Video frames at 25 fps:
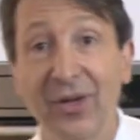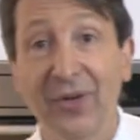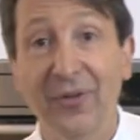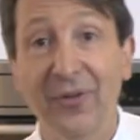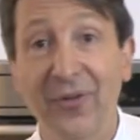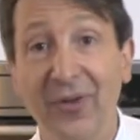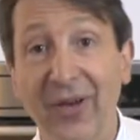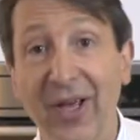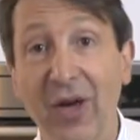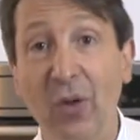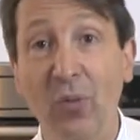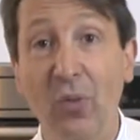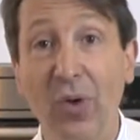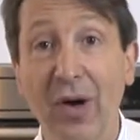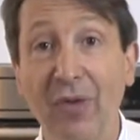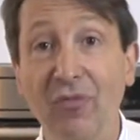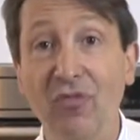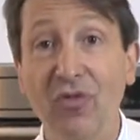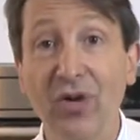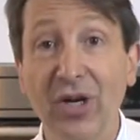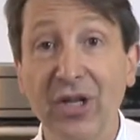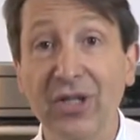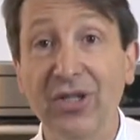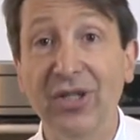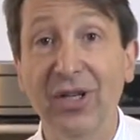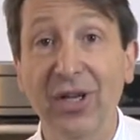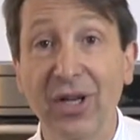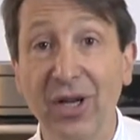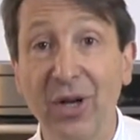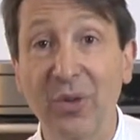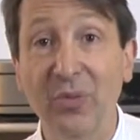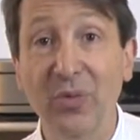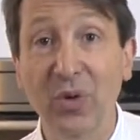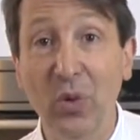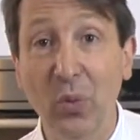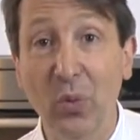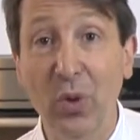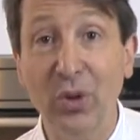for that one reason
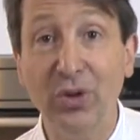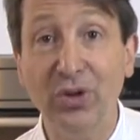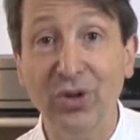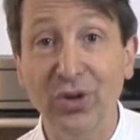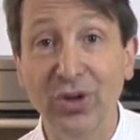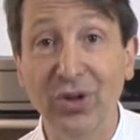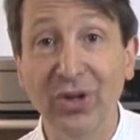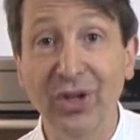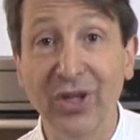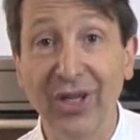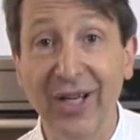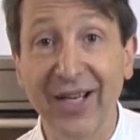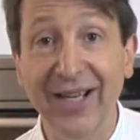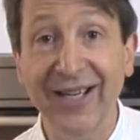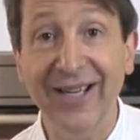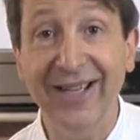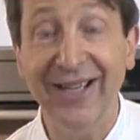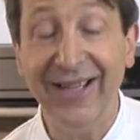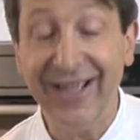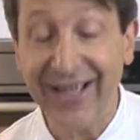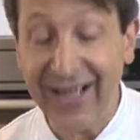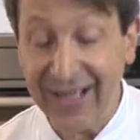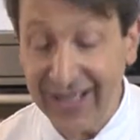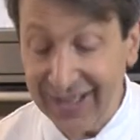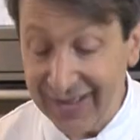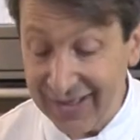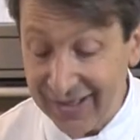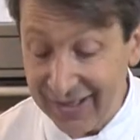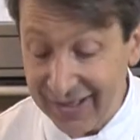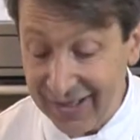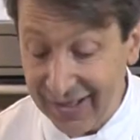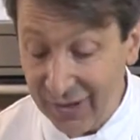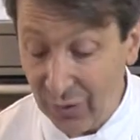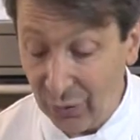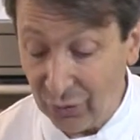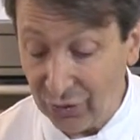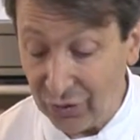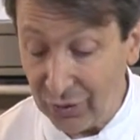alone, the washing and cleaning, than anything
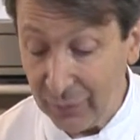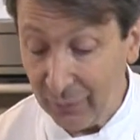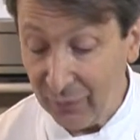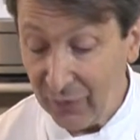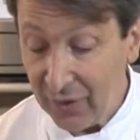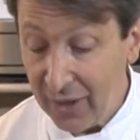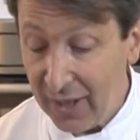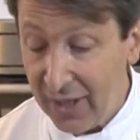else.